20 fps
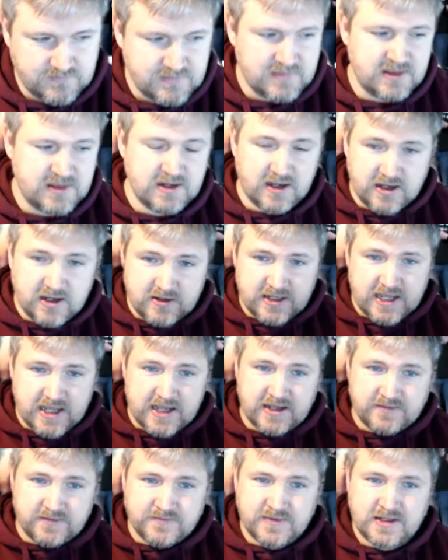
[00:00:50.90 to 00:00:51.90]
Okay,
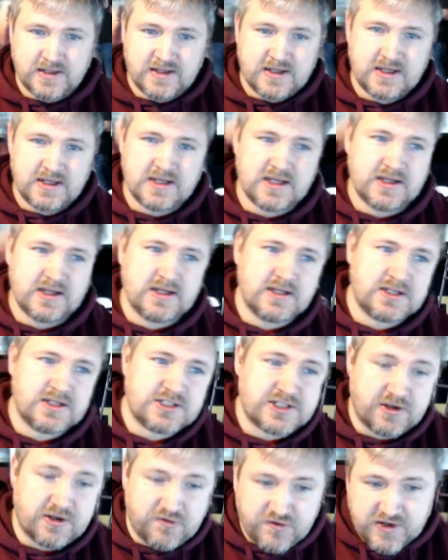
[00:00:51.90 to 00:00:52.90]

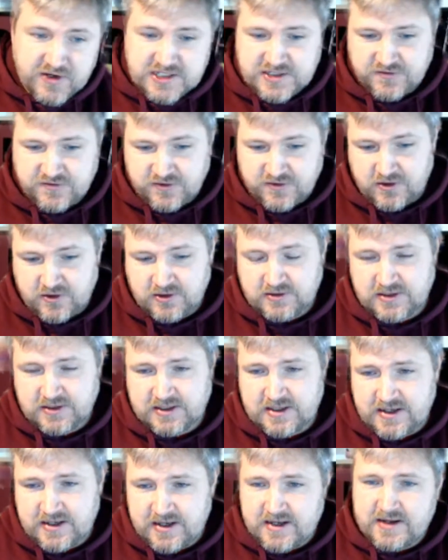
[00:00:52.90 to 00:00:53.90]
so first of all,
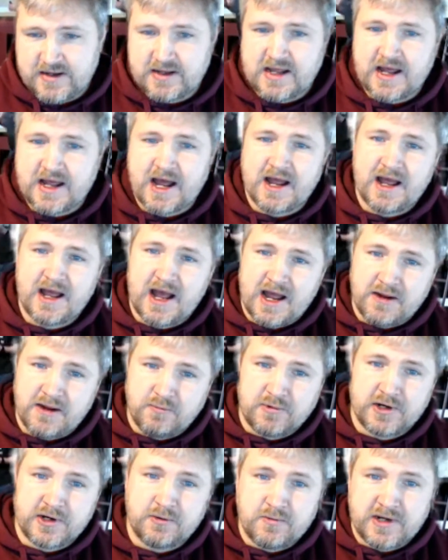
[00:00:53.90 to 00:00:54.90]
I
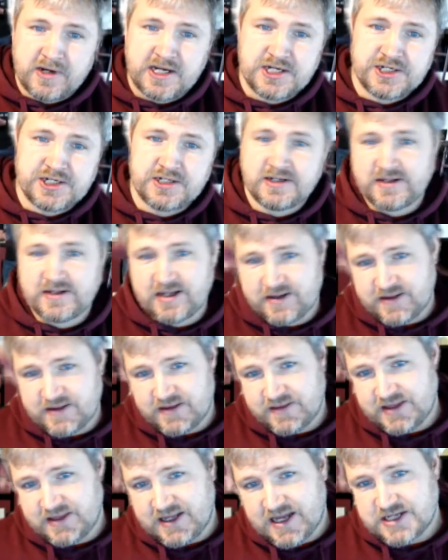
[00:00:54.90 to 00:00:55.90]
want to wish
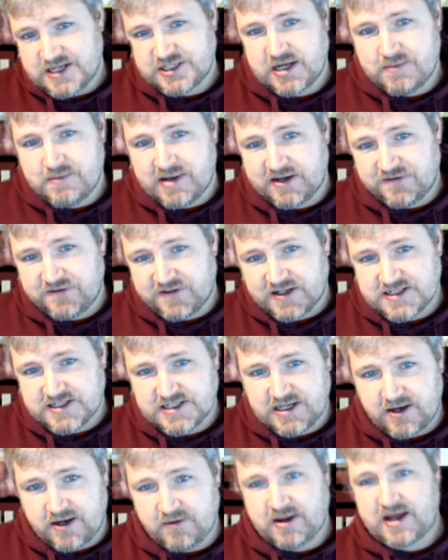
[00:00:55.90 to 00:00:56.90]
the Agile
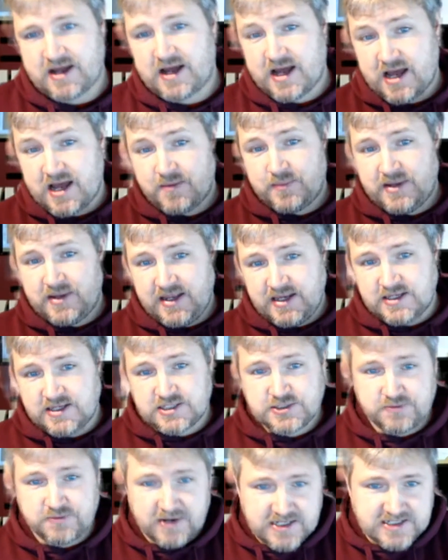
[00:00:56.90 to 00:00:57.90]
Manifesto a happy
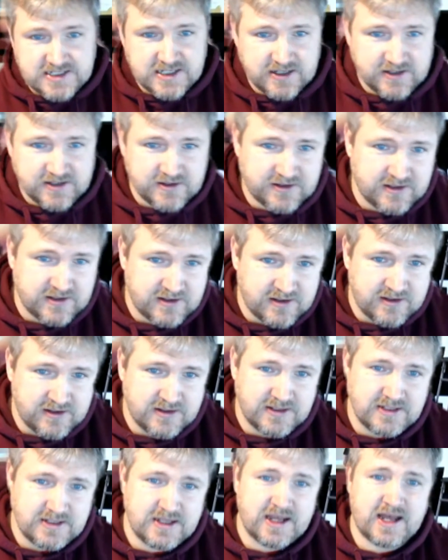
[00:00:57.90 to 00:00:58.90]
20th
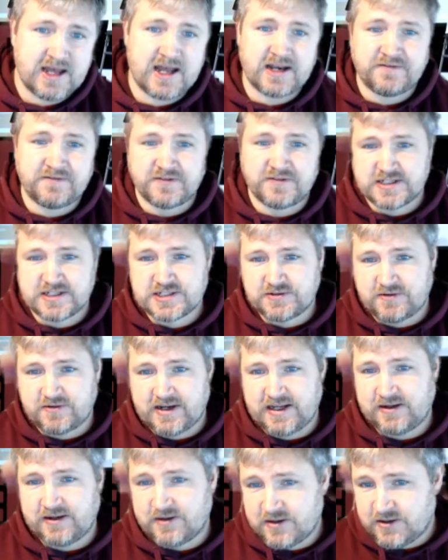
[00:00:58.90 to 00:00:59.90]

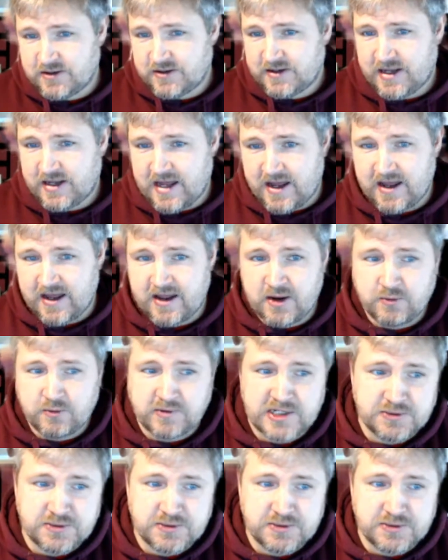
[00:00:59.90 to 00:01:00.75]
anniversary, which we'll